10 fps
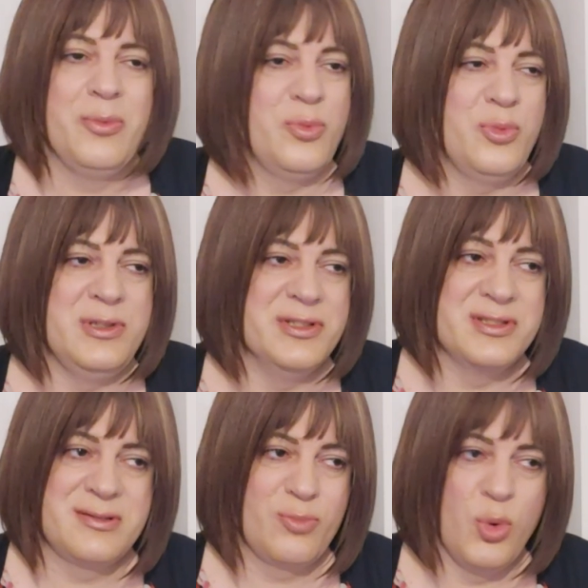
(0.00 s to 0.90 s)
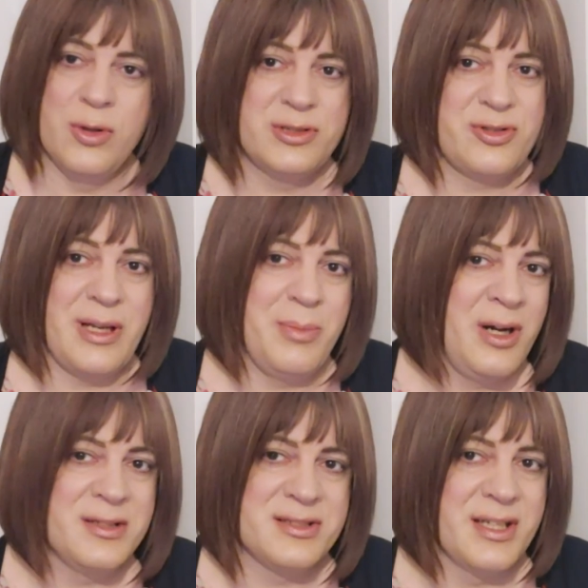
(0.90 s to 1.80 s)
would just walk straight
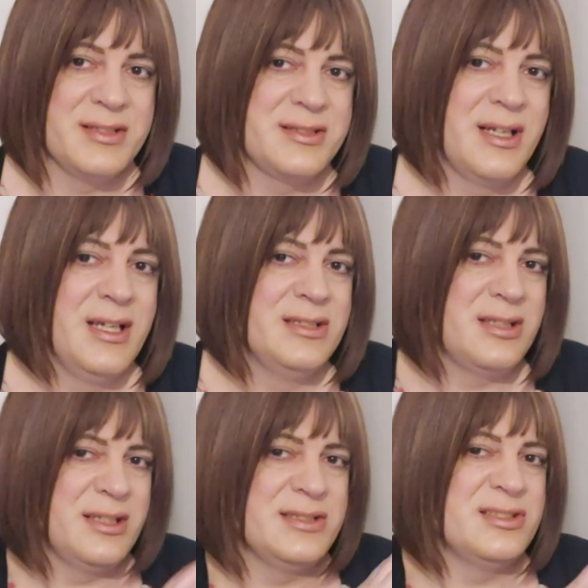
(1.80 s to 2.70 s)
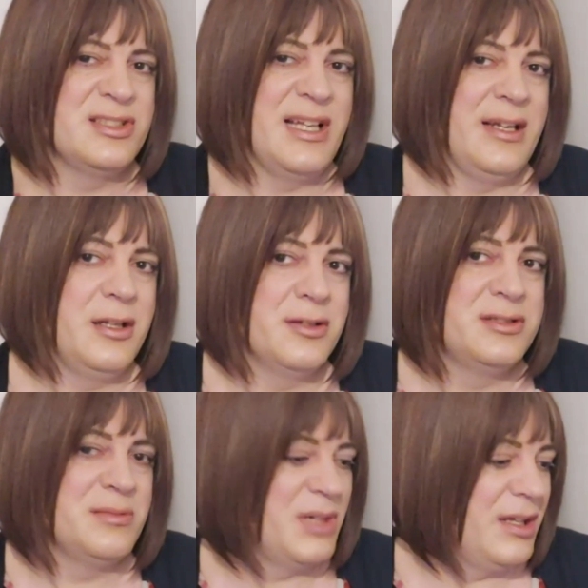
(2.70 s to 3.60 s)
past this. So this isn't any good
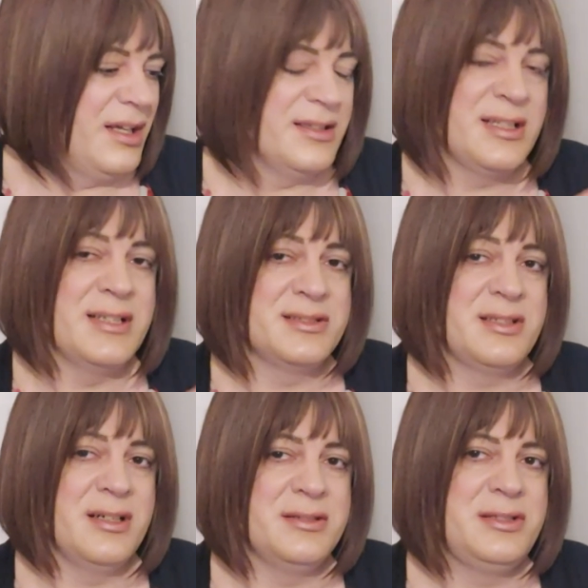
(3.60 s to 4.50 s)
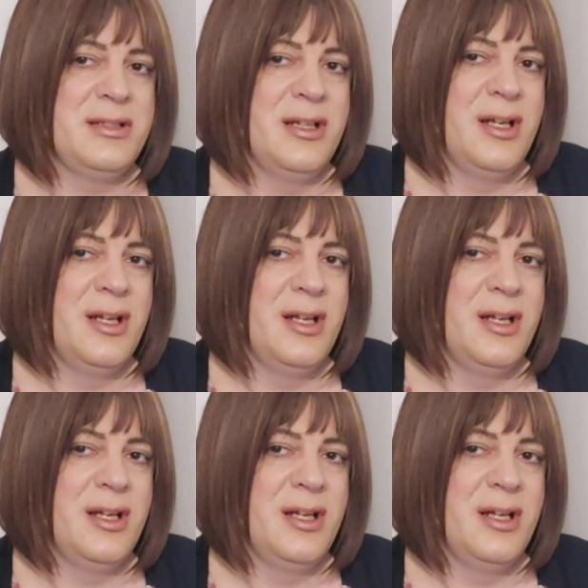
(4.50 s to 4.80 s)
to me as such.